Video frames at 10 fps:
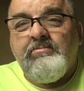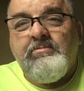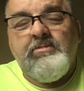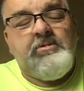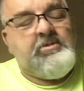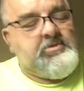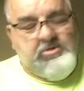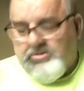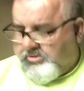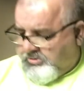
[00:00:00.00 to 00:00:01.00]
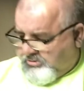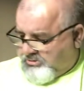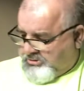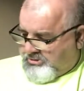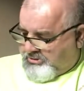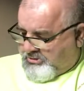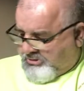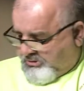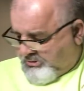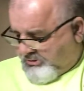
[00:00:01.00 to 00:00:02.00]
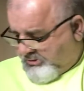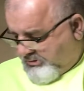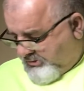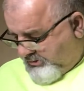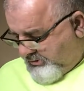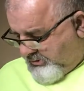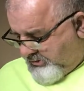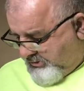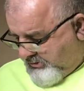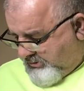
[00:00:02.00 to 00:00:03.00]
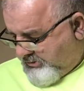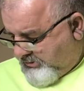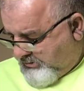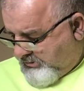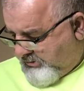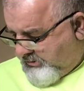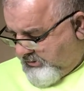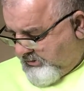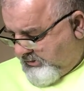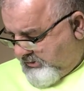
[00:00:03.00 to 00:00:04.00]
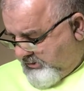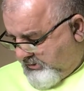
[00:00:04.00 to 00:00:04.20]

Nobody speaks.